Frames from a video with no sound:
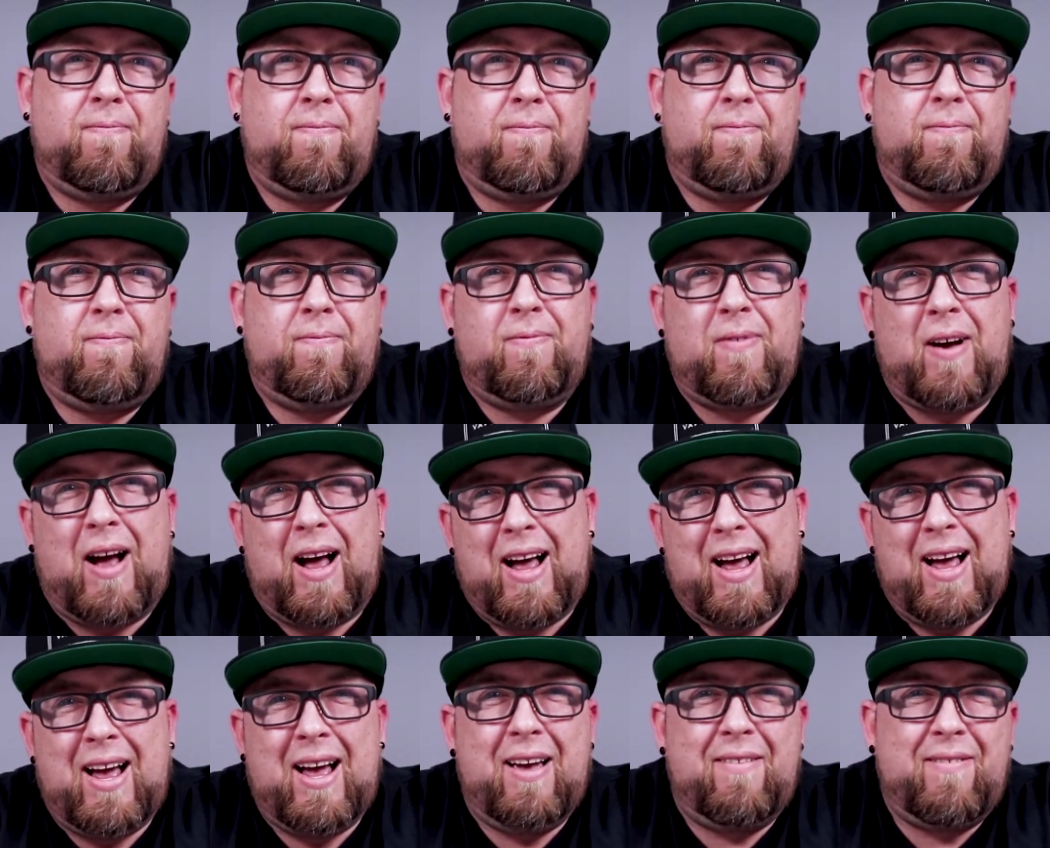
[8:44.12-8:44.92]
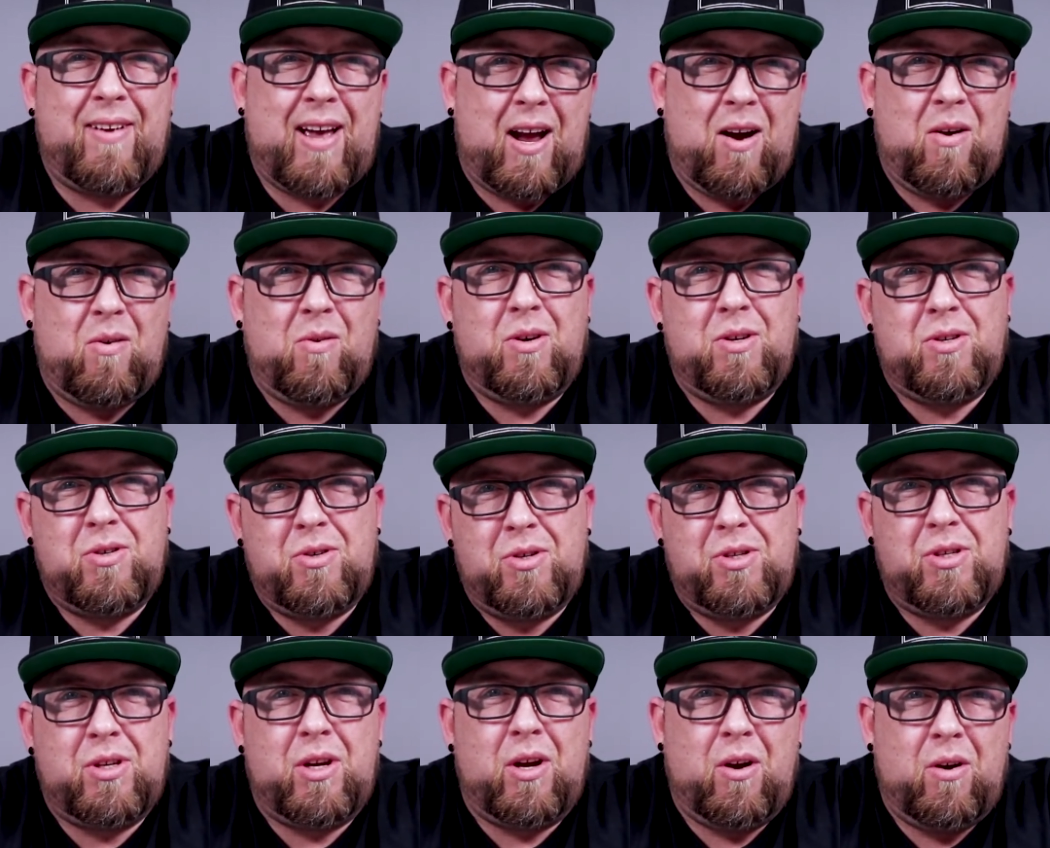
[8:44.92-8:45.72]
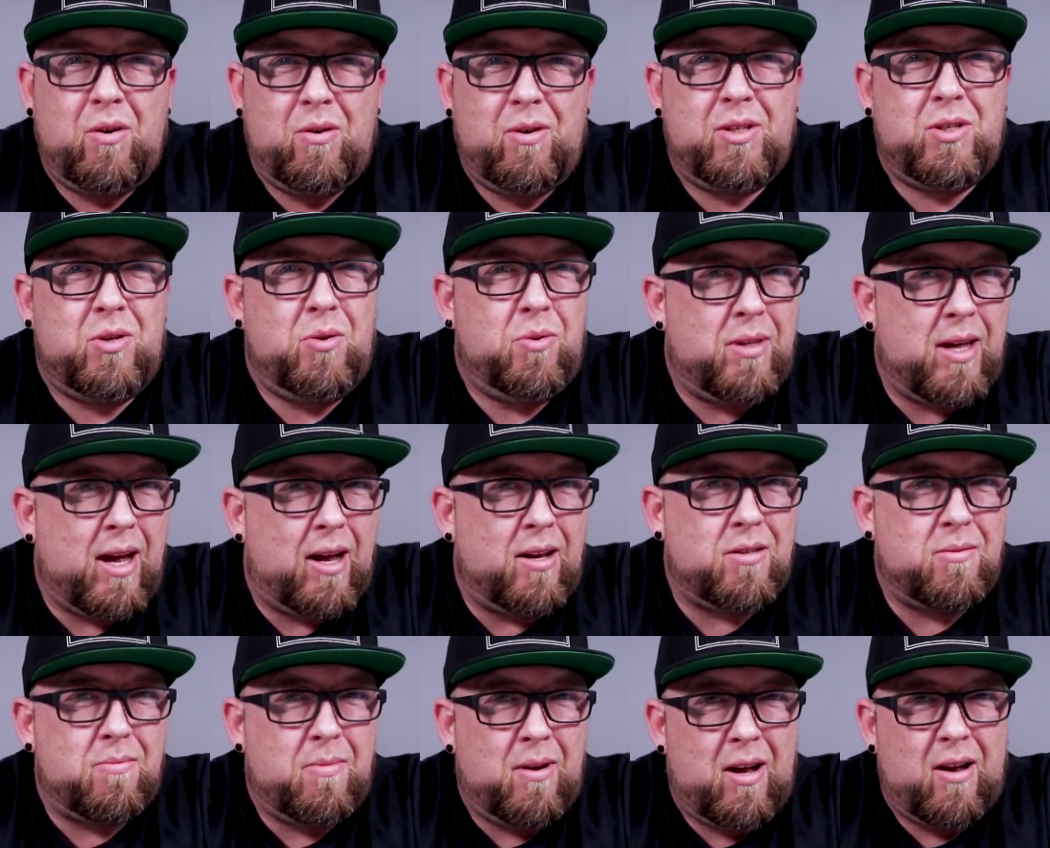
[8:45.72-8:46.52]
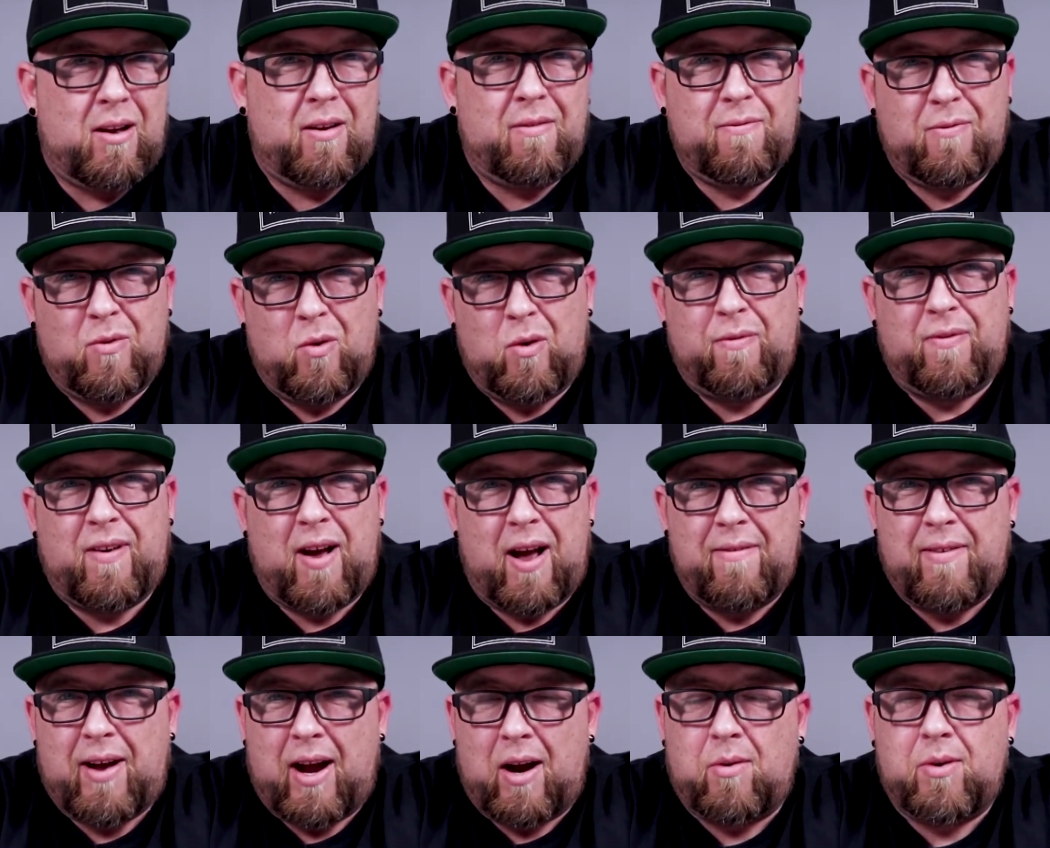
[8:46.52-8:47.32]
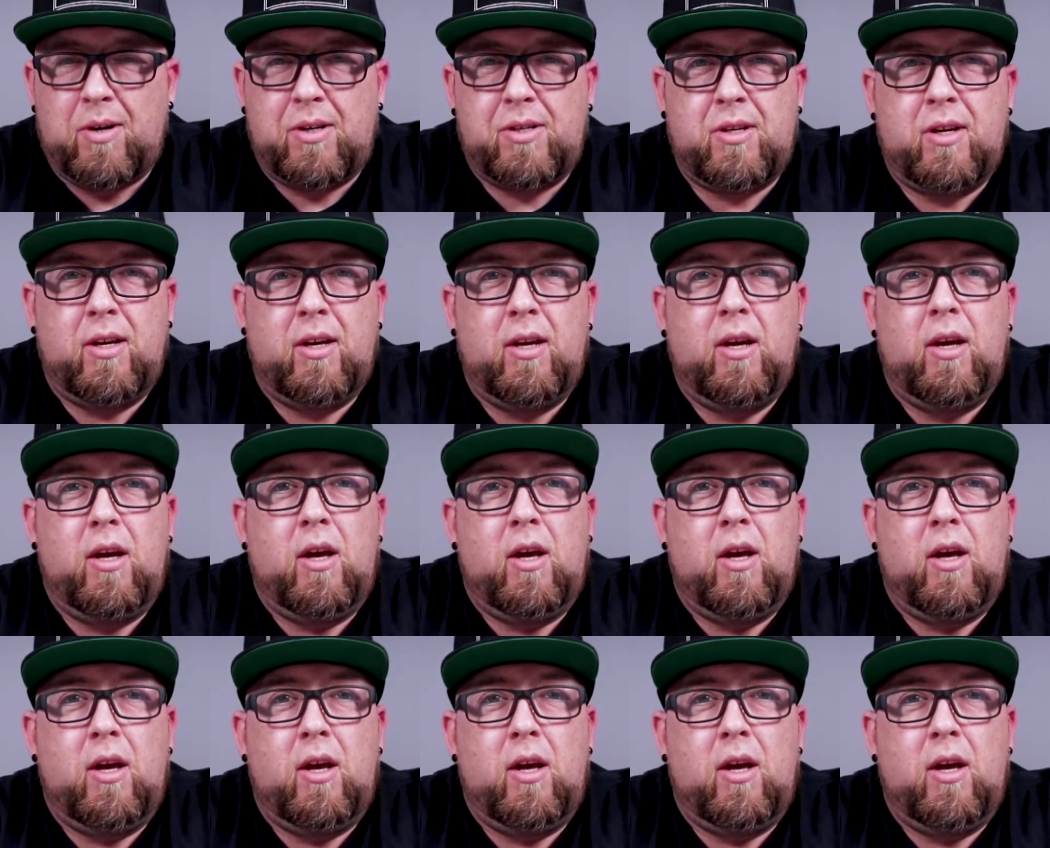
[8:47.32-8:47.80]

5 hours or so, a 2,000 mAh, 4 or 5 hours.